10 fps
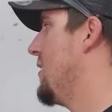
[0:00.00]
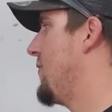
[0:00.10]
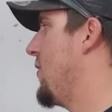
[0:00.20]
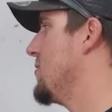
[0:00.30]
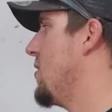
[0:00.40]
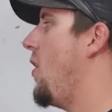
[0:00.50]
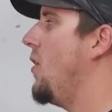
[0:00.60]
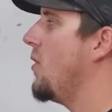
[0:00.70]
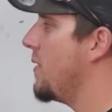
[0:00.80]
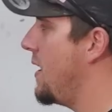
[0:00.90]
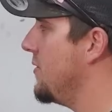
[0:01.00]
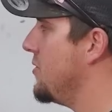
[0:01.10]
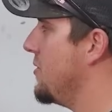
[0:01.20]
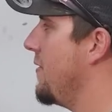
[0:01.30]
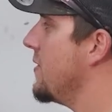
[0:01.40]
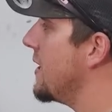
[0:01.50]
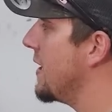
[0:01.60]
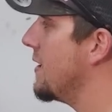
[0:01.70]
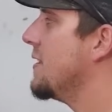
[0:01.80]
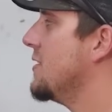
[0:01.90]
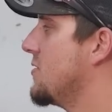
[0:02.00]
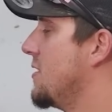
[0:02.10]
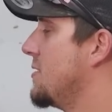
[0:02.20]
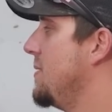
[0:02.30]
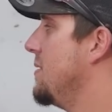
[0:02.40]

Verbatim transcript: as far as an all-around do everything, this truck's